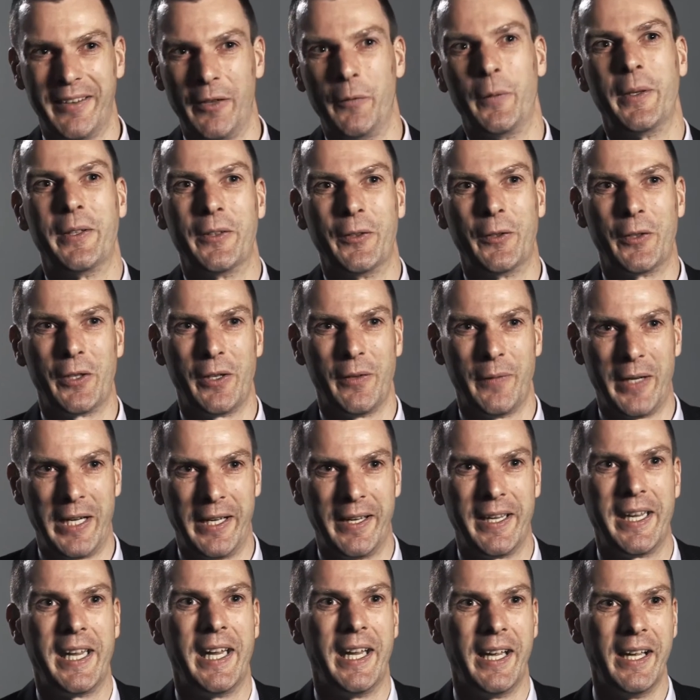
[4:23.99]
that we're talking
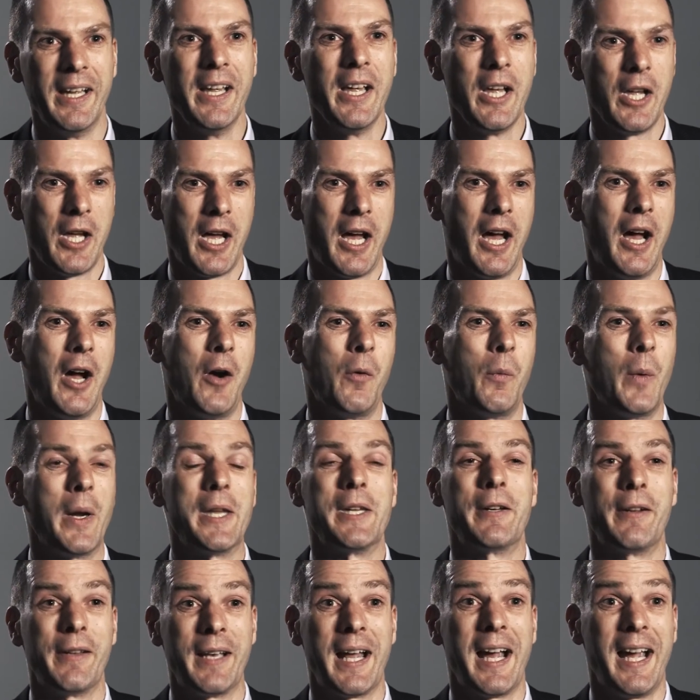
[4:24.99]
about here, where
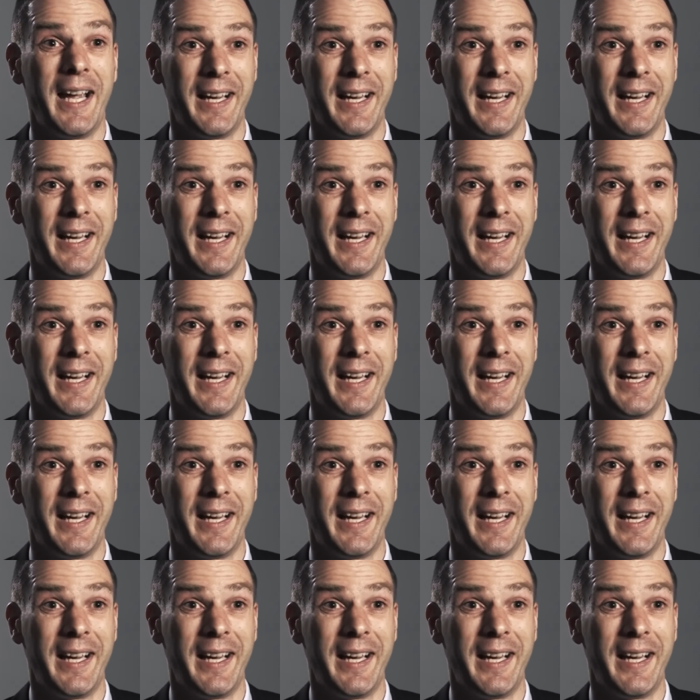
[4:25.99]
you can